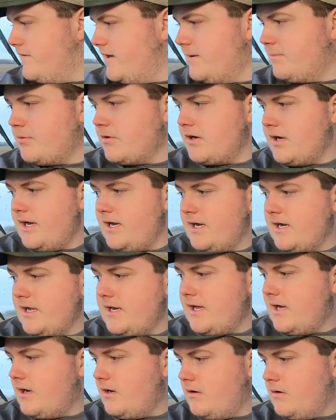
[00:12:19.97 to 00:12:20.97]
vapor can't
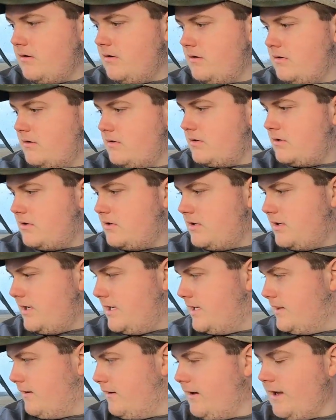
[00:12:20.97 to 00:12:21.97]
get out,
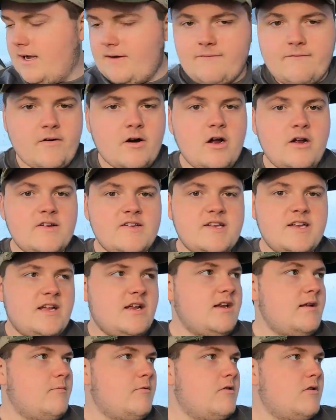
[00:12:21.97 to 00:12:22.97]
and they're not frosty
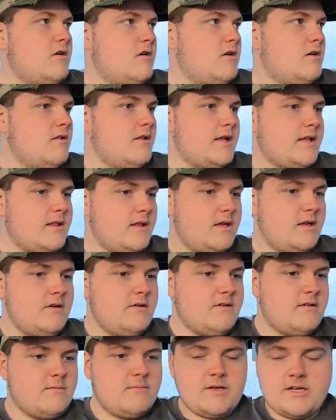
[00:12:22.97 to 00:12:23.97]
anymore like they
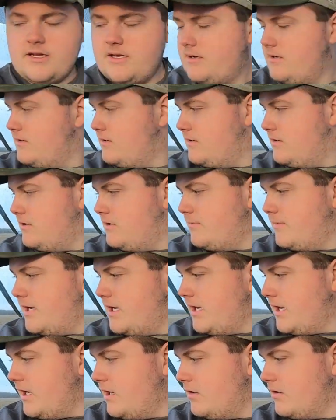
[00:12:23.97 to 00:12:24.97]
used to be
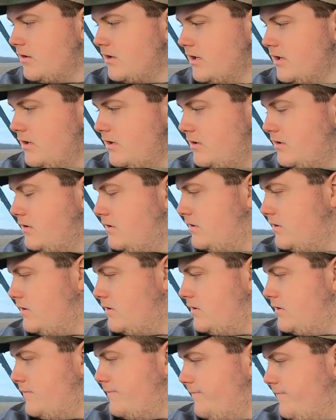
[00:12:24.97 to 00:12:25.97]
about an hour ago.
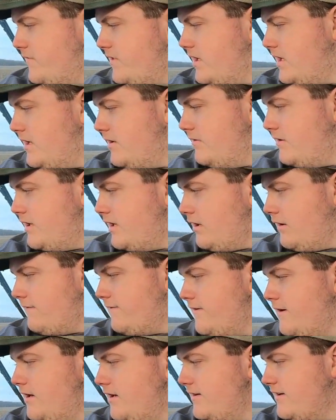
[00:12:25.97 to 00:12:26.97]
And when they were
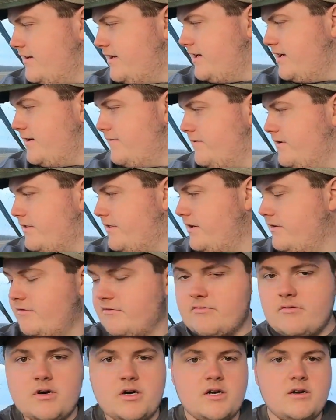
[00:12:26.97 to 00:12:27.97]
frosty, everything
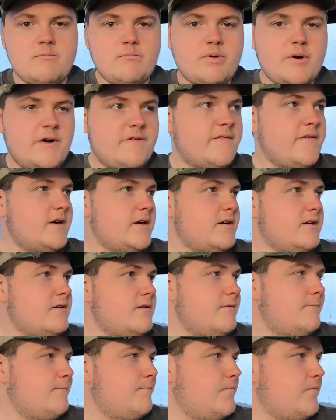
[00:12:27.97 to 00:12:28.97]
was working perfect.
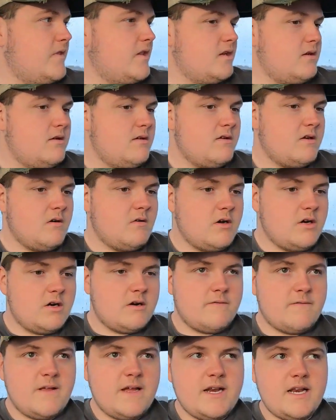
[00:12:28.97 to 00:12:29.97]
So I
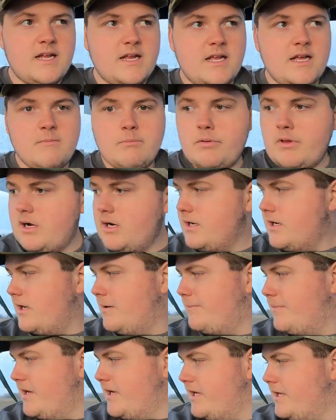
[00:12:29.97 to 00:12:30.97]
wonder if they didn't get plugged
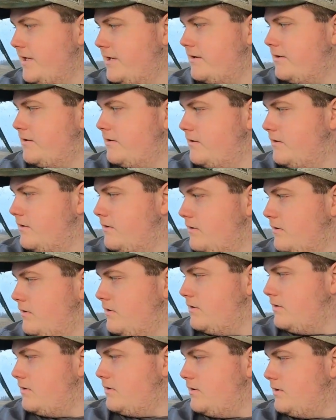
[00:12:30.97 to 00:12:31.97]
up again,
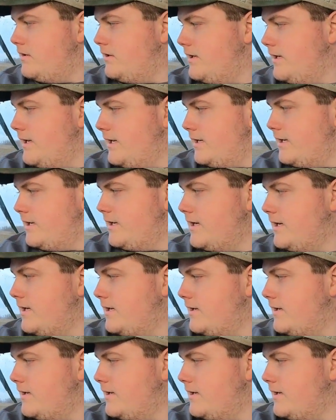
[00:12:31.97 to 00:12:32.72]
and